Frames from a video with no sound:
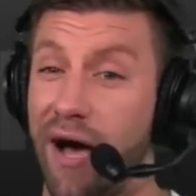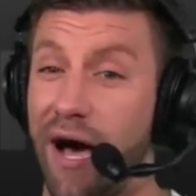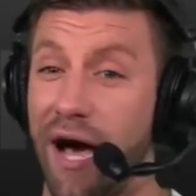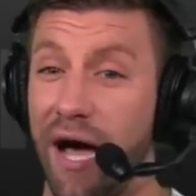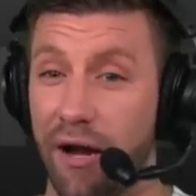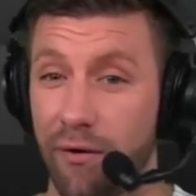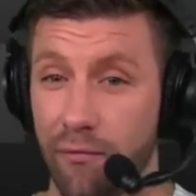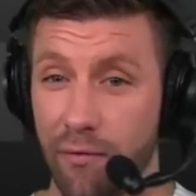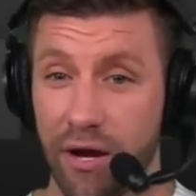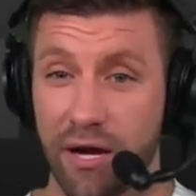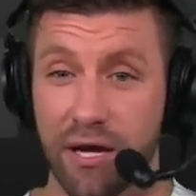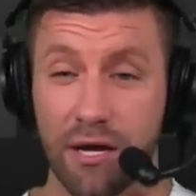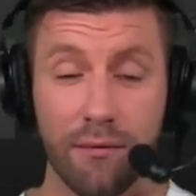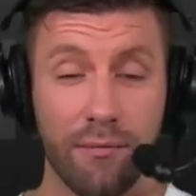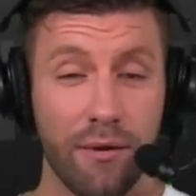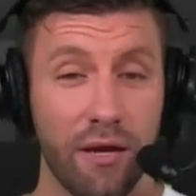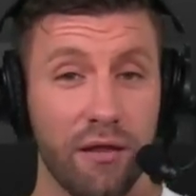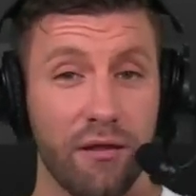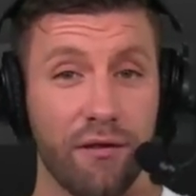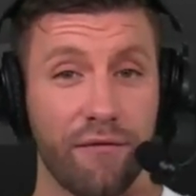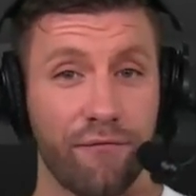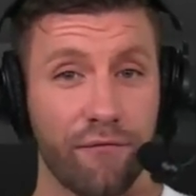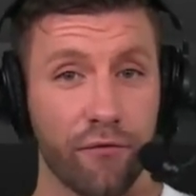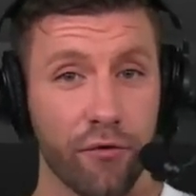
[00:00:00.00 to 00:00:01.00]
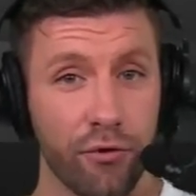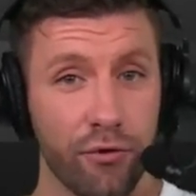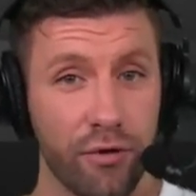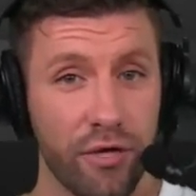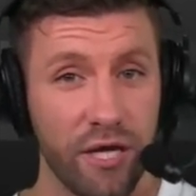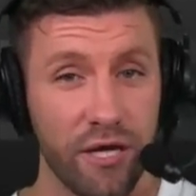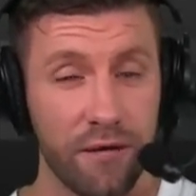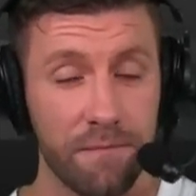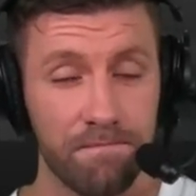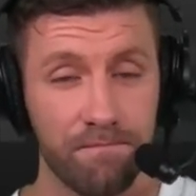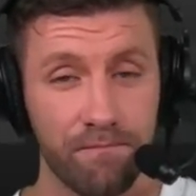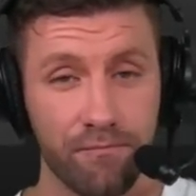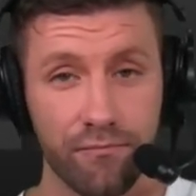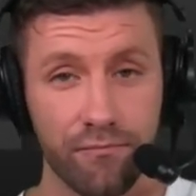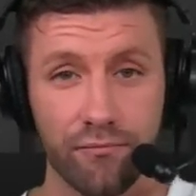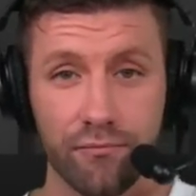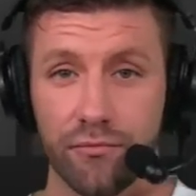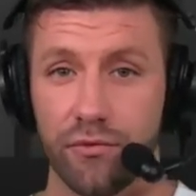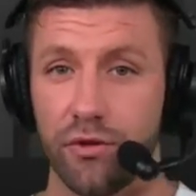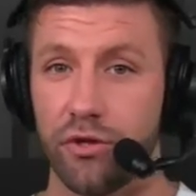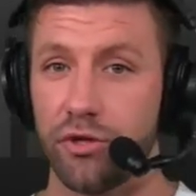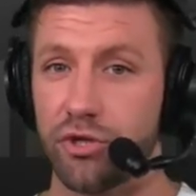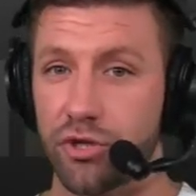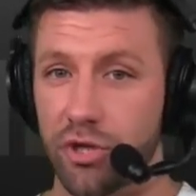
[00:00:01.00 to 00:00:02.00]
I recommend the fruity,
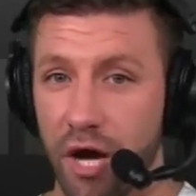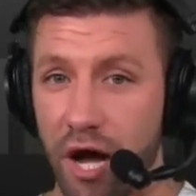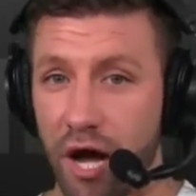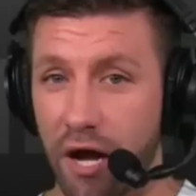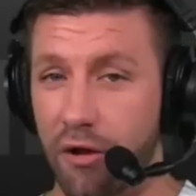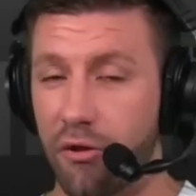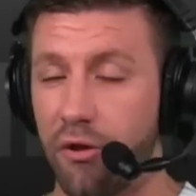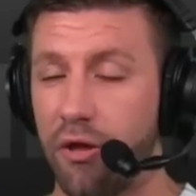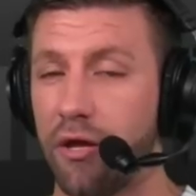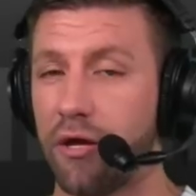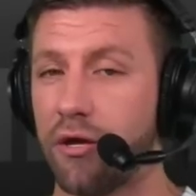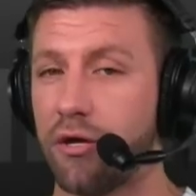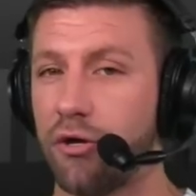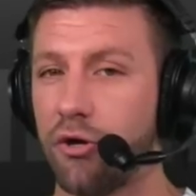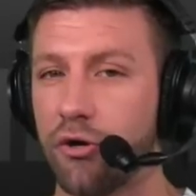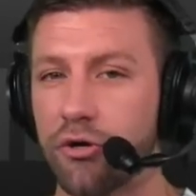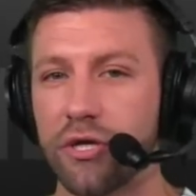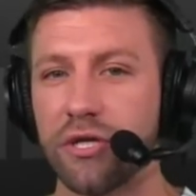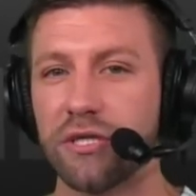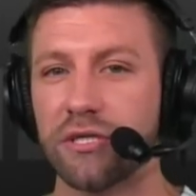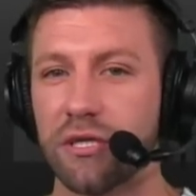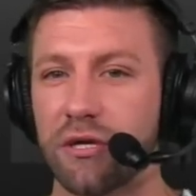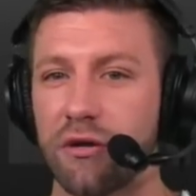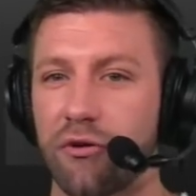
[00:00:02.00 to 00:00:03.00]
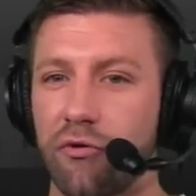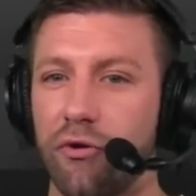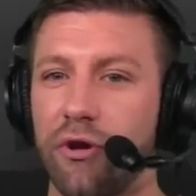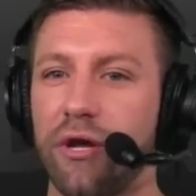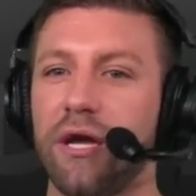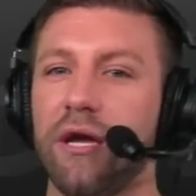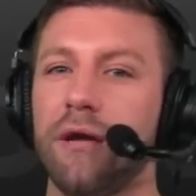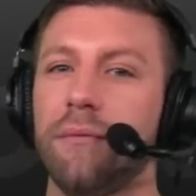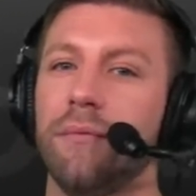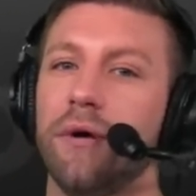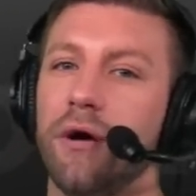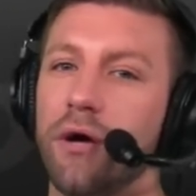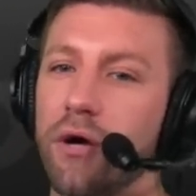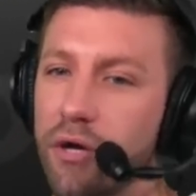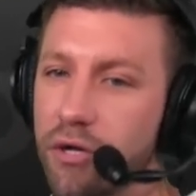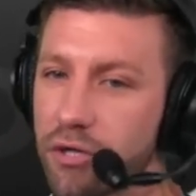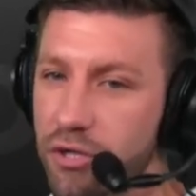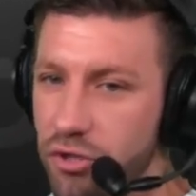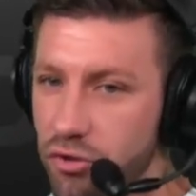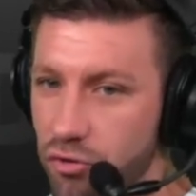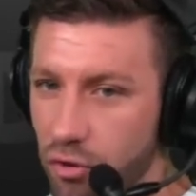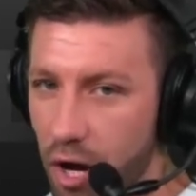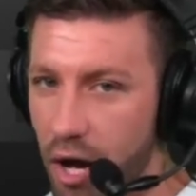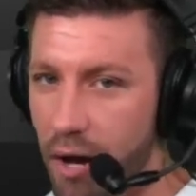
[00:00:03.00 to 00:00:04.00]
the chocolate, cookies and cream
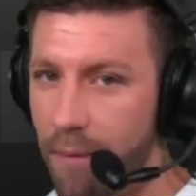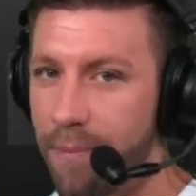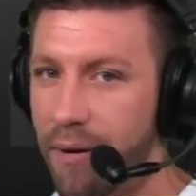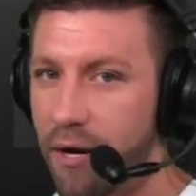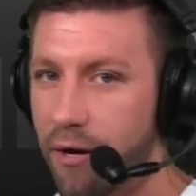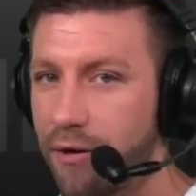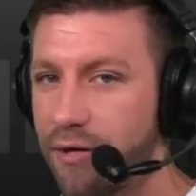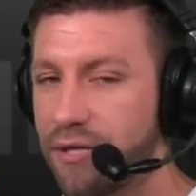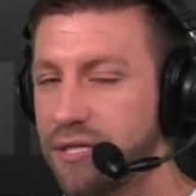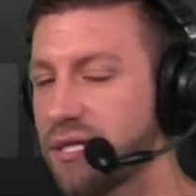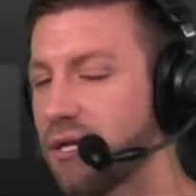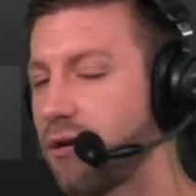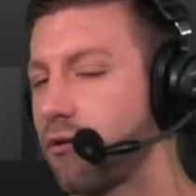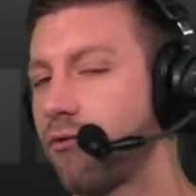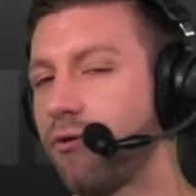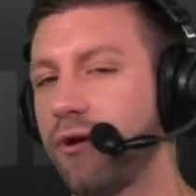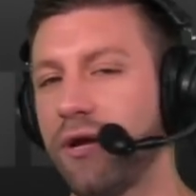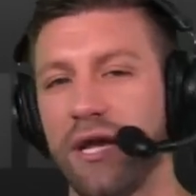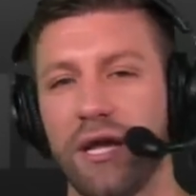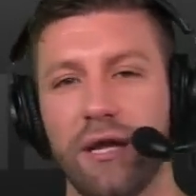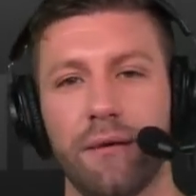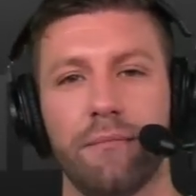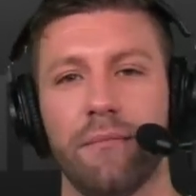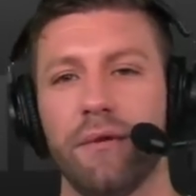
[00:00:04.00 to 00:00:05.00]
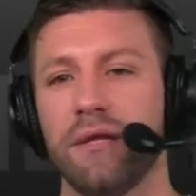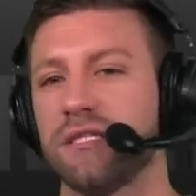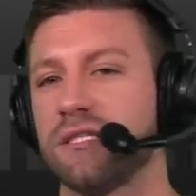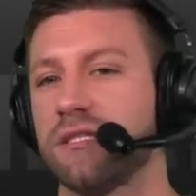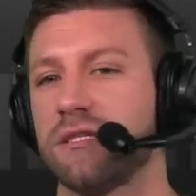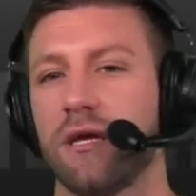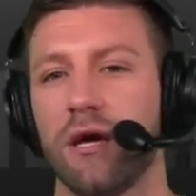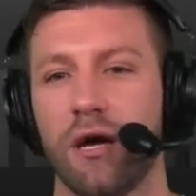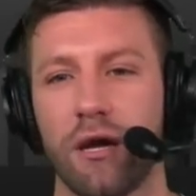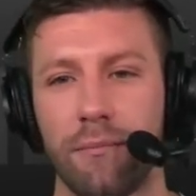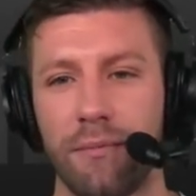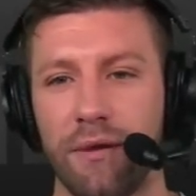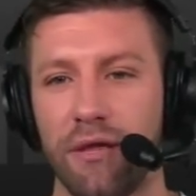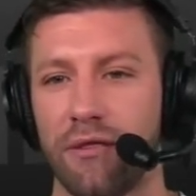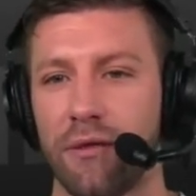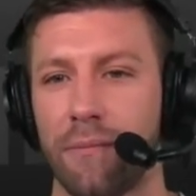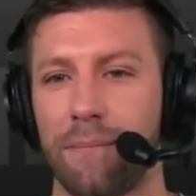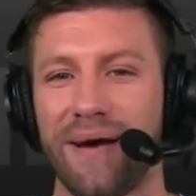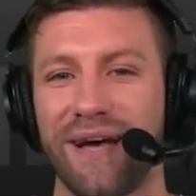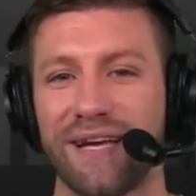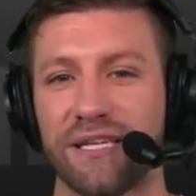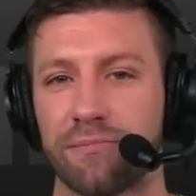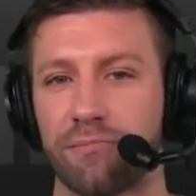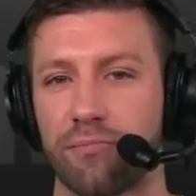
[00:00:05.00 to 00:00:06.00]
strawberries and cream. It's going to be the
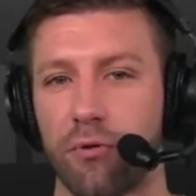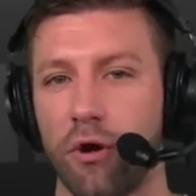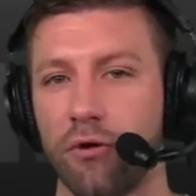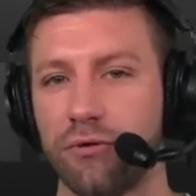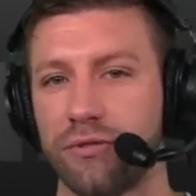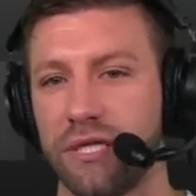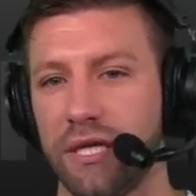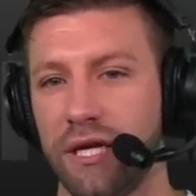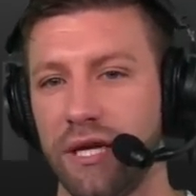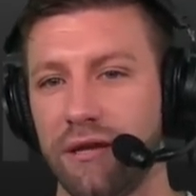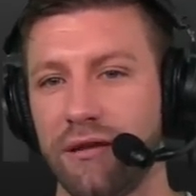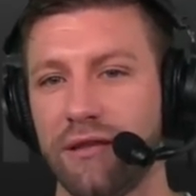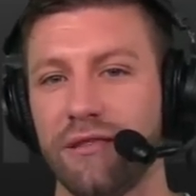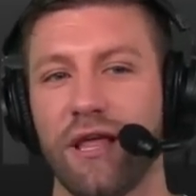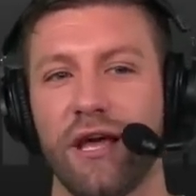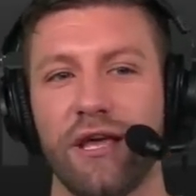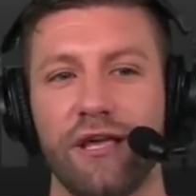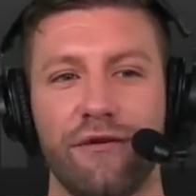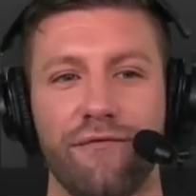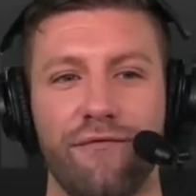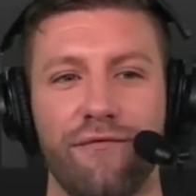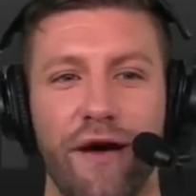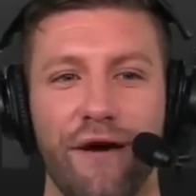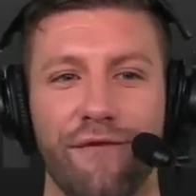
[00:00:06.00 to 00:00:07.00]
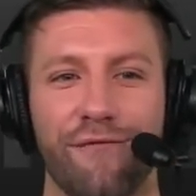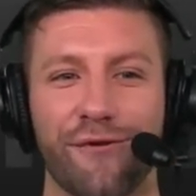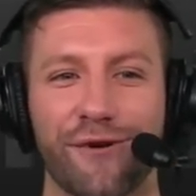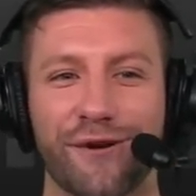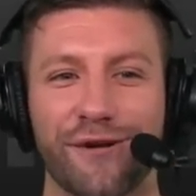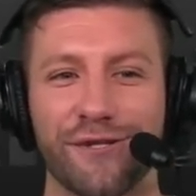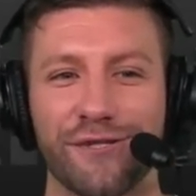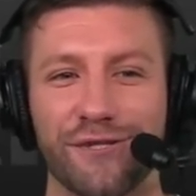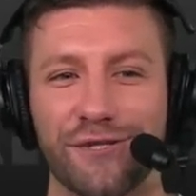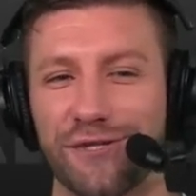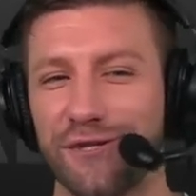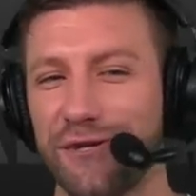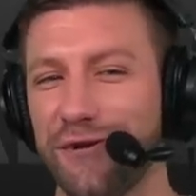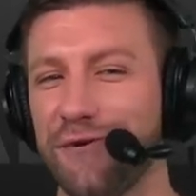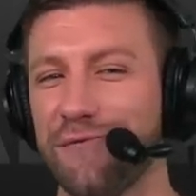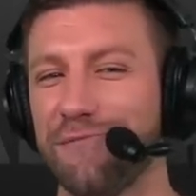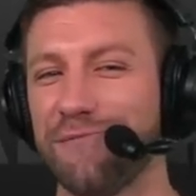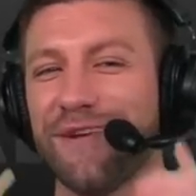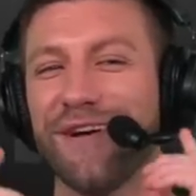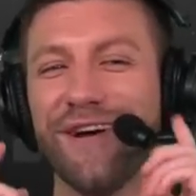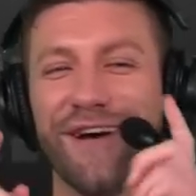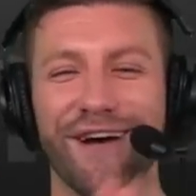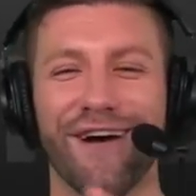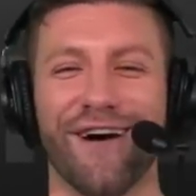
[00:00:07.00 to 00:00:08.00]
best protein that you've ever
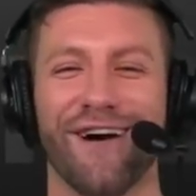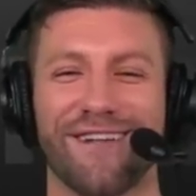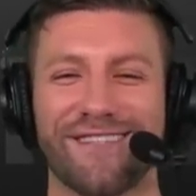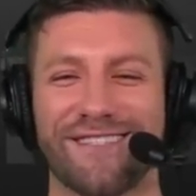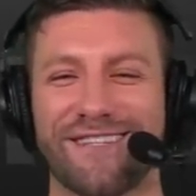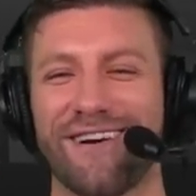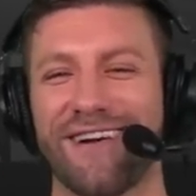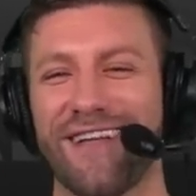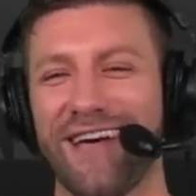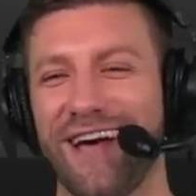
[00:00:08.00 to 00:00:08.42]
consumed. Let's go to